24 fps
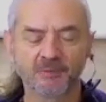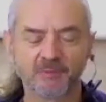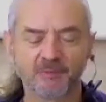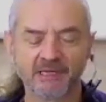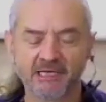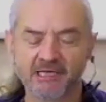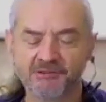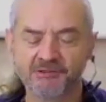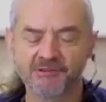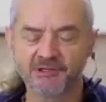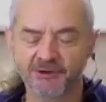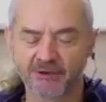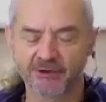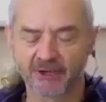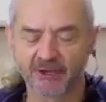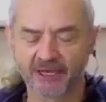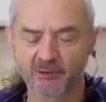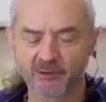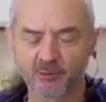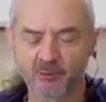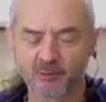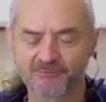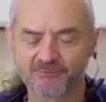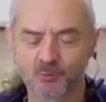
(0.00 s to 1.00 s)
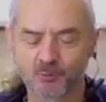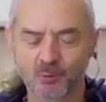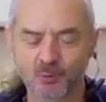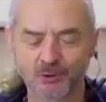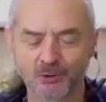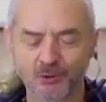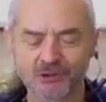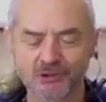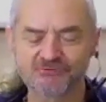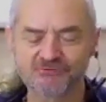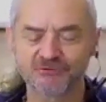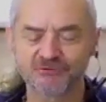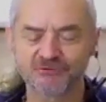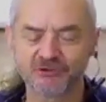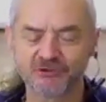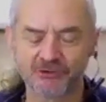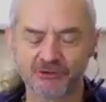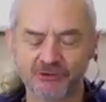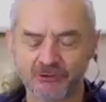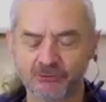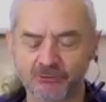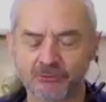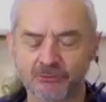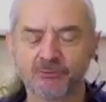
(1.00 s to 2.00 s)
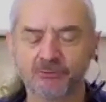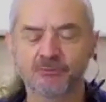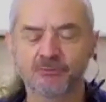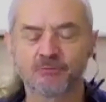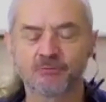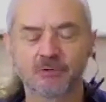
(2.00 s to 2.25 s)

be anything you like, whatever works for you